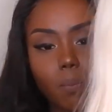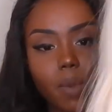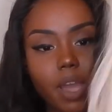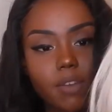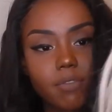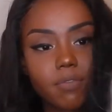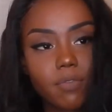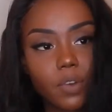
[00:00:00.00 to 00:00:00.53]

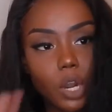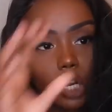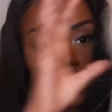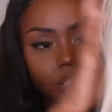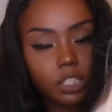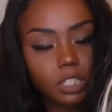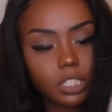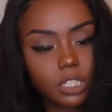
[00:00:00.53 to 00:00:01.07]
my
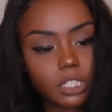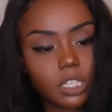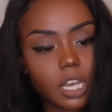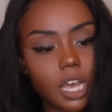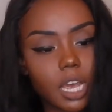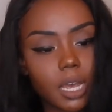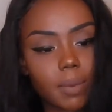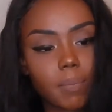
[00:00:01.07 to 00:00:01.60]
first
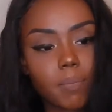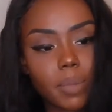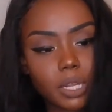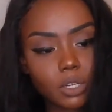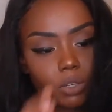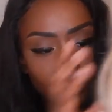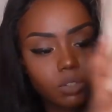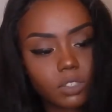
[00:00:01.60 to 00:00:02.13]
uh,
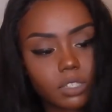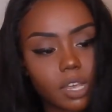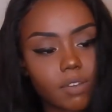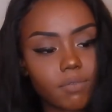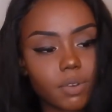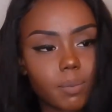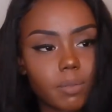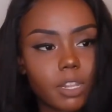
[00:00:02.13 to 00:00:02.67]
bundle
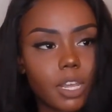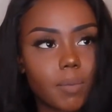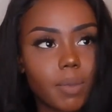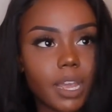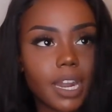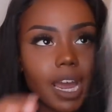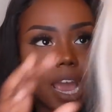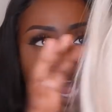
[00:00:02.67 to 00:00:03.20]
set from them,
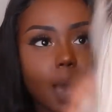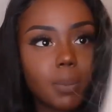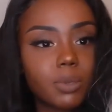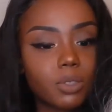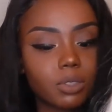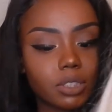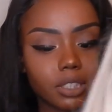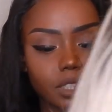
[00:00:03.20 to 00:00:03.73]
and I
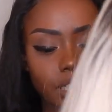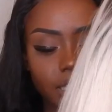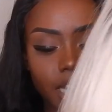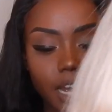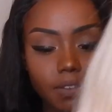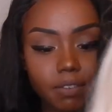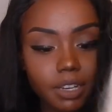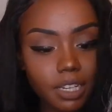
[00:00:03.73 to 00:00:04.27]
absolutely
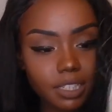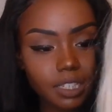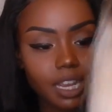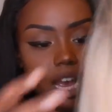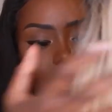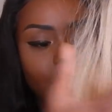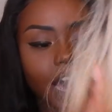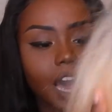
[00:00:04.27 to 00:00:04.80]
love it.
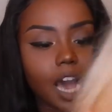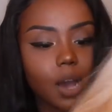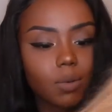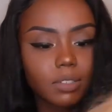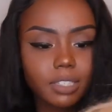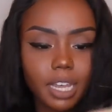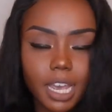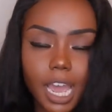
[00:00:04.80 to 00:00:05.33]
I
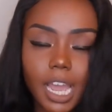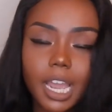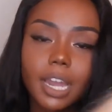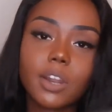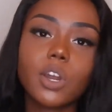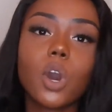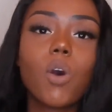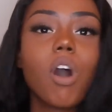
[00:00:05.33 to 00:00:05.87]
was like, I
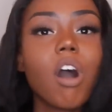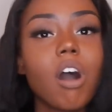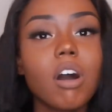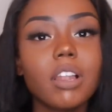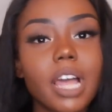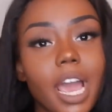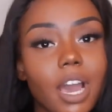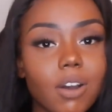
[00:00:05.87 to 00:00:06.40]
gotta go
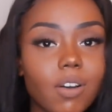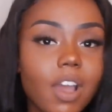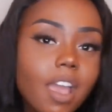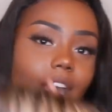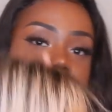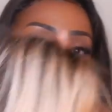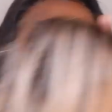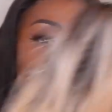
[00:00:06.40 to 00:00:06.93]
all out
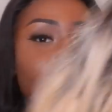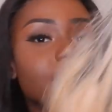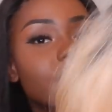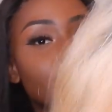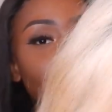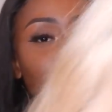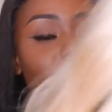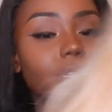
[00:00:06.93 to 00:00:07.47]
and
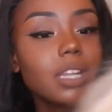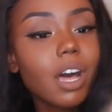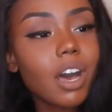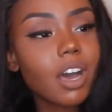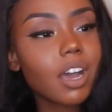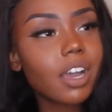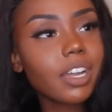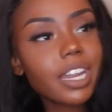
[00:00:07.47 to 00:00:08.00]
get
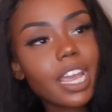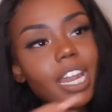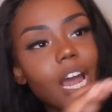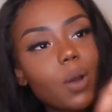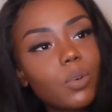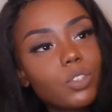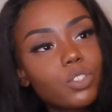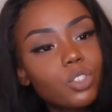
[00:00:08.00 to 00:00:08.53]
blonde, and
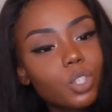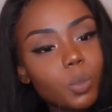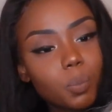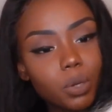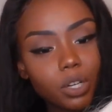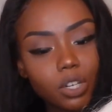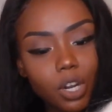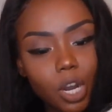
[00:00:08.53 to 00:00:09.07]
I was
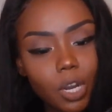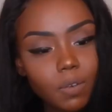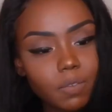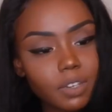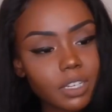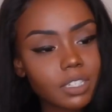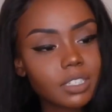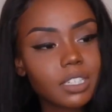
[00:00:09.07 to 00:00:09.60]
super
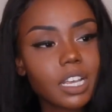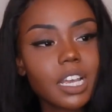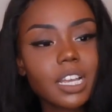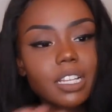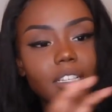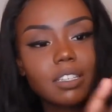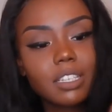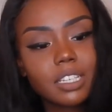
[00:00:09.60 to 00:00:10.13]
nervous
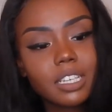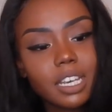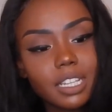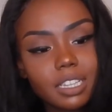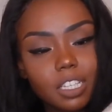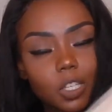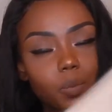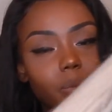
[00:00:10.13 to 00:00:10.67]
to
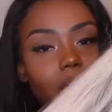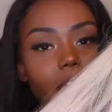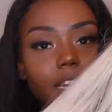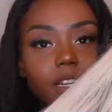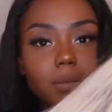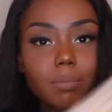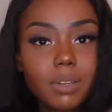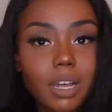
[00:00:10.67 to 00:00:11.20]
get this
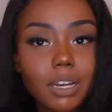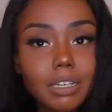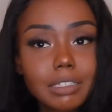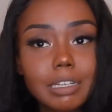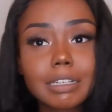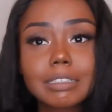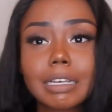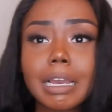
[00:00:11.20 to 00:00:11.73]
platinum blonde
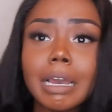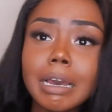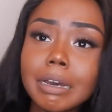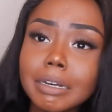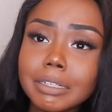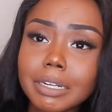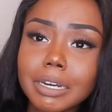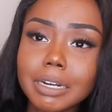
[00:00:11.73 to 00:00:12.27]
because I was like,
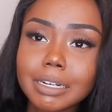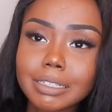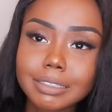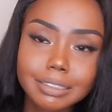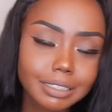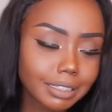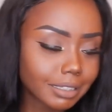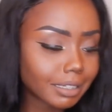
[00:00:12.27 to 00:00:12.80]
oh no,
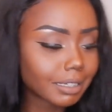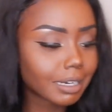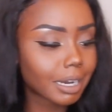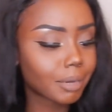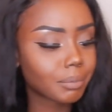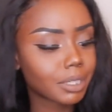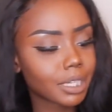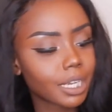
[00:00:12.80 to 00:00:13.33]
it's gonna look
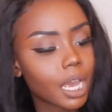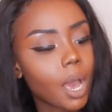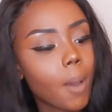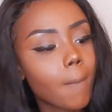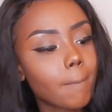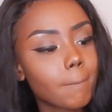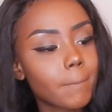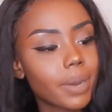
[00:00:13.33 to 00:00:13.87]
on me,
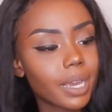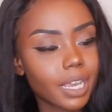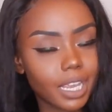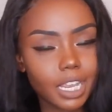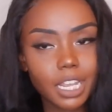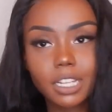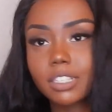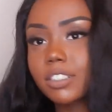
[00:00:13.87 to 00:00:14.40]
but
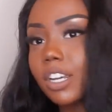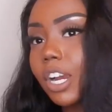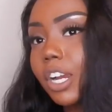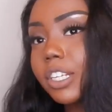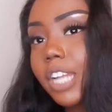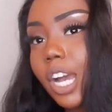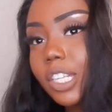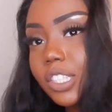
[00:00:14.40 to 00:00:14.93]
it
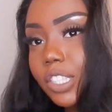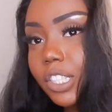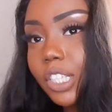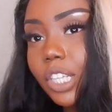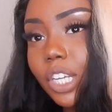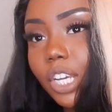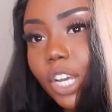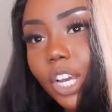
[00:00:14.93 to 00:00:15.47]
turned out to
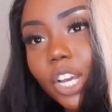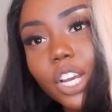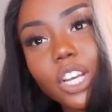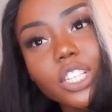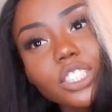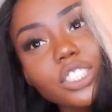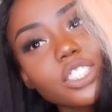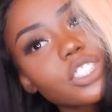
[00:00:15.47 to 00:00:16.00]
look
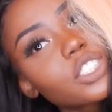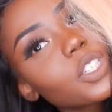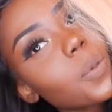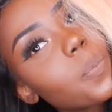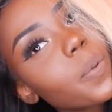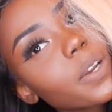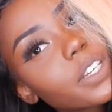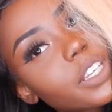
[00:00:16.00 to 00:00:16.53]

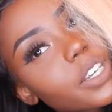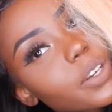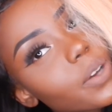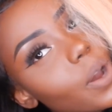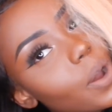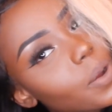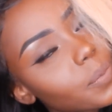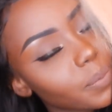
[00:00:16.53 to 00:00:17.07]
super
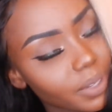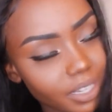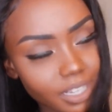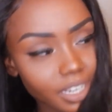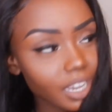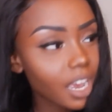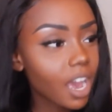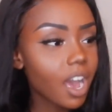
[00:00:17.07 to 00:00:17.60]
cute on
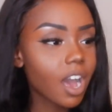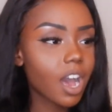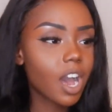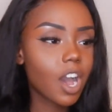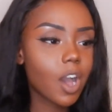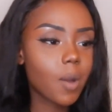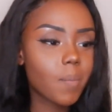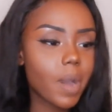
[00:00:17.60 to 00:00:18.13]
me.
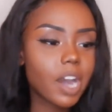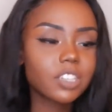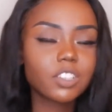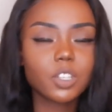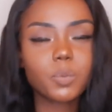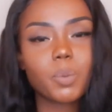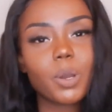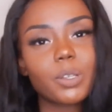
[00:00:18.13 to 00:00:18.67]
um I'll
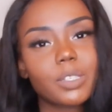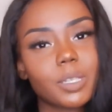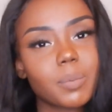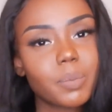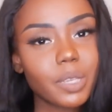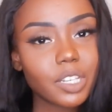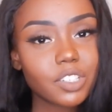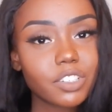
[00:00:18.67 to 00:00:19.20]
just post
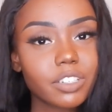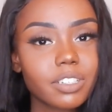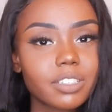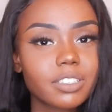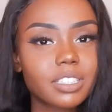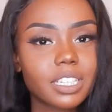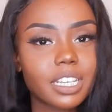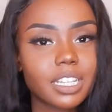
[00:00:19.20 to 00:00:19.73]
some
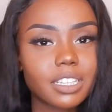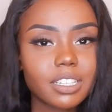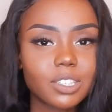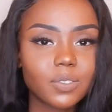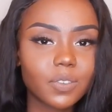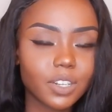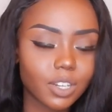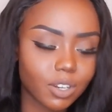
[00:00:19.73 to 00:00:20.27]
pictures in
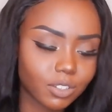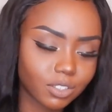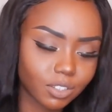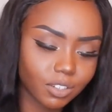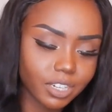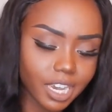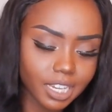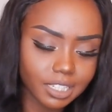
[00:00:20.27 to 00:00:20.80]
this video
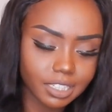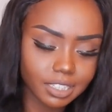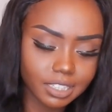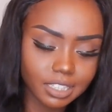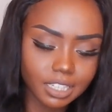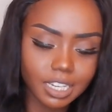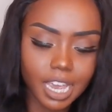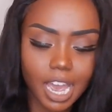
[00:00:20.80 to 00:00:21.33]
so you guys can
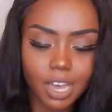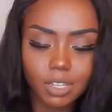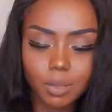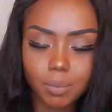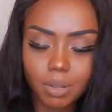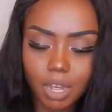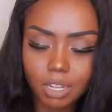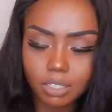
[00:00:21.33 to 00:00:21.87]
see how
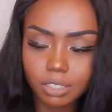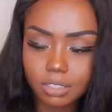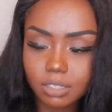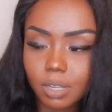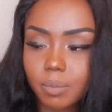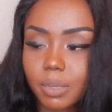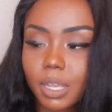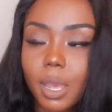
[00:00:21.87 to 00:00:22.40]
the blonde
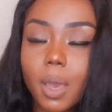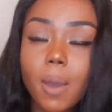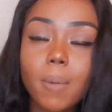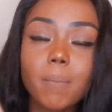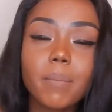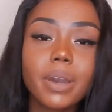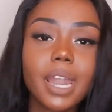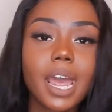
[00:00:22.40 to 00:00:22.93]
looks on me,
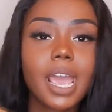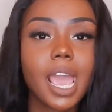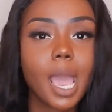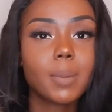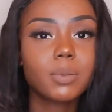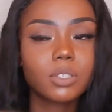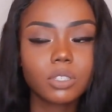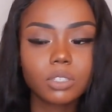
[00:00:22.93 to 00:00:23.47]
but I
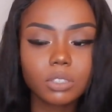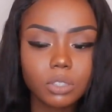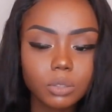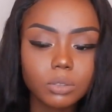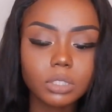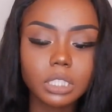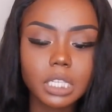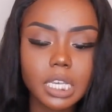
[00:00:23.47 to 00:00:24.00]

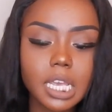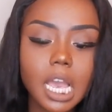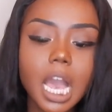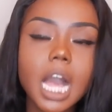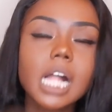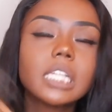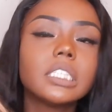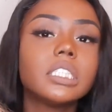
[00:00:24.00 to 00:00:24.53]
absolutely
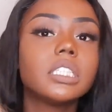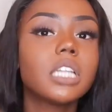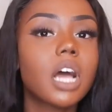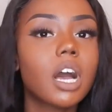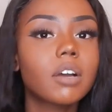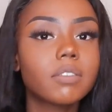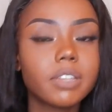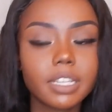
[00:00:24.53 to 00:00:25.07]

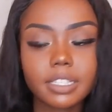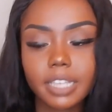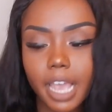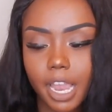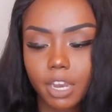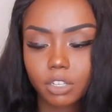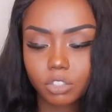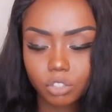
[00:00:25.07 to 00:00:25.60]
love this
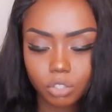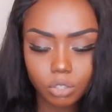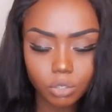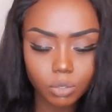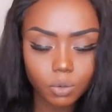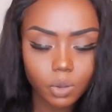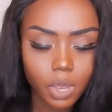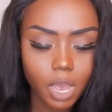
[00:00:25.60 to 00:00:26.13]
hair
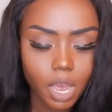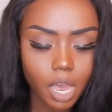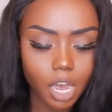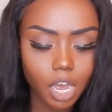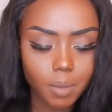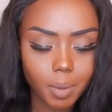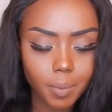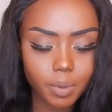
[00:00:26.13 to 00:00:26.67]
too.
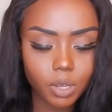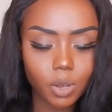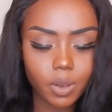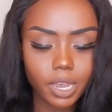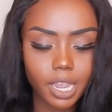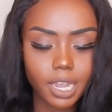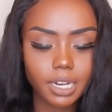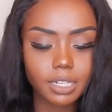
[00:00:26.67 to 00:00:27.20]
um I'm gonna go
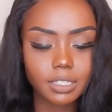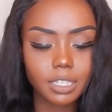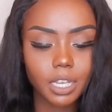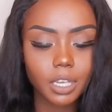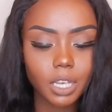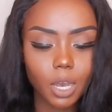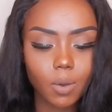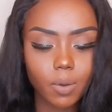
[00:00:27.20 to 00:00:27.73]
ahead and
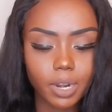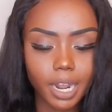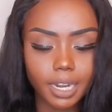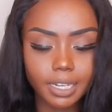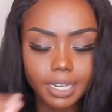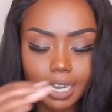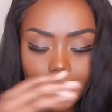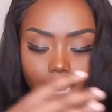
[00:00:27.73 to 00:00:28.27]
tell y'all what
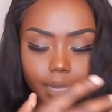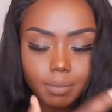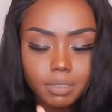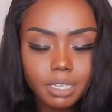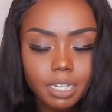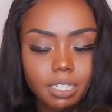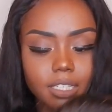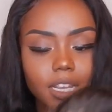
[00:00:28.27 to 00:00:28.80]
I
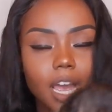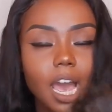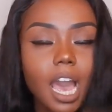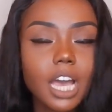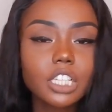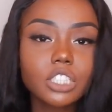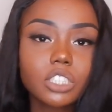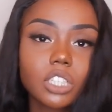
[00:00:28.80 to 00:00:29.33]
named it.
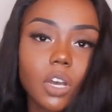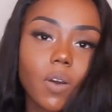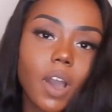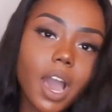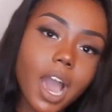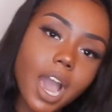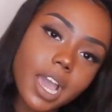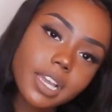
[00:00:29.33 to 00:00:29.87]

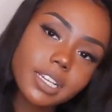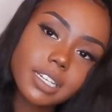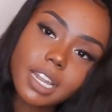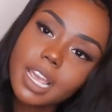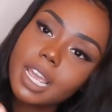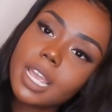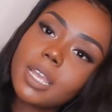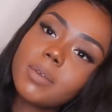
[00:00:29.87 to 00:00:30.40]
So I
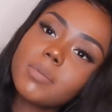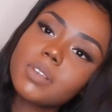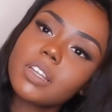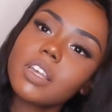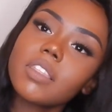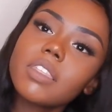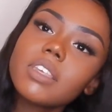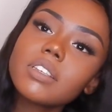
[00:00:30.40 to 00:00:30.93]
named
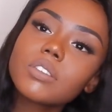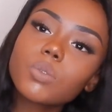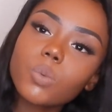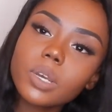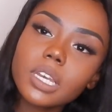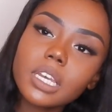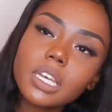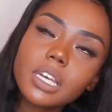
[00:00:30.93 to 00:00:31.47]
this
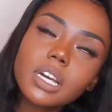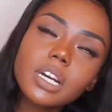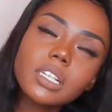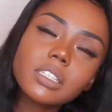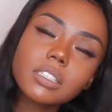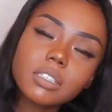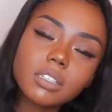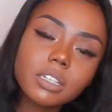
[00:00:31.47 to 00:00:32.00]
wig
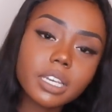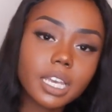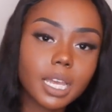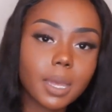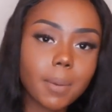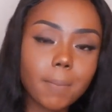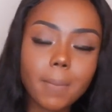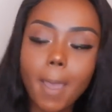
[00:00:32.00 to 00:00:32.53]
Lil'
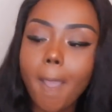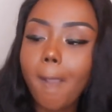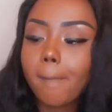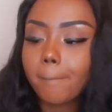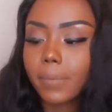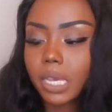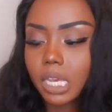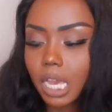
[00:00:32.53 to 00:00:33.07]
Kim
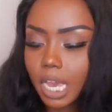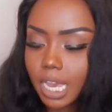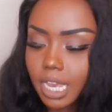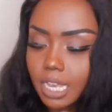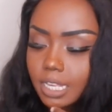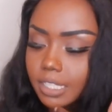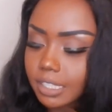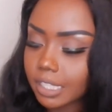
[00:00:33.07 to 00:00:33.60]

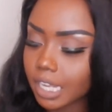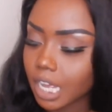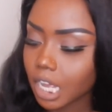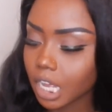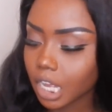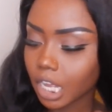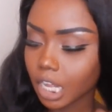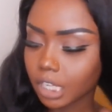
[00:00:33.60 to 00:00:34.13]
because
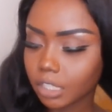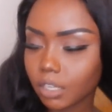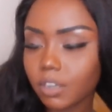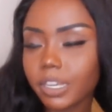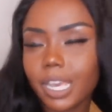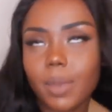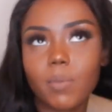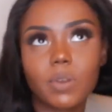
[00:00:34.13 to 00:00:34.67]

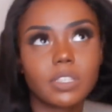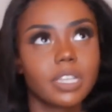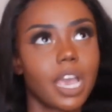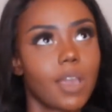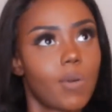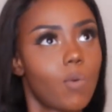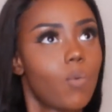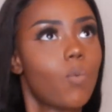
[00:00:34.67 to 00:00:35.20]
Lil' Kim was
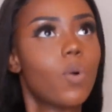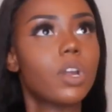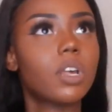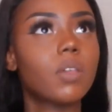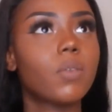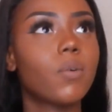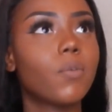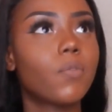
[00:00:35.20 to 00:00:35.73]
like one
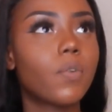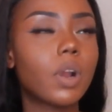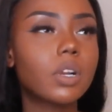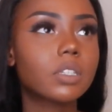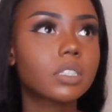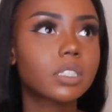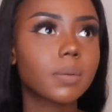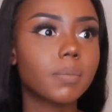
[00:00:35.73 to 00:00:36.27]
of the
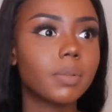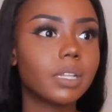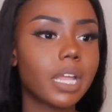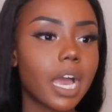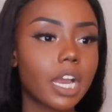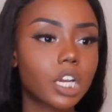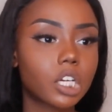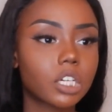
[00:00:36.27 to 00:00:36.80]
first
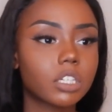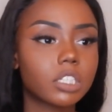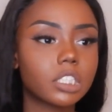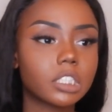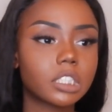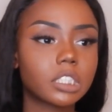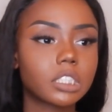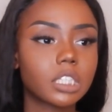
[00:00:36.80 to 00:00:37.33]
black
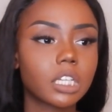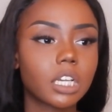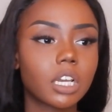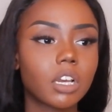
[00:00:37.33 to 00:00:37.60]
girls,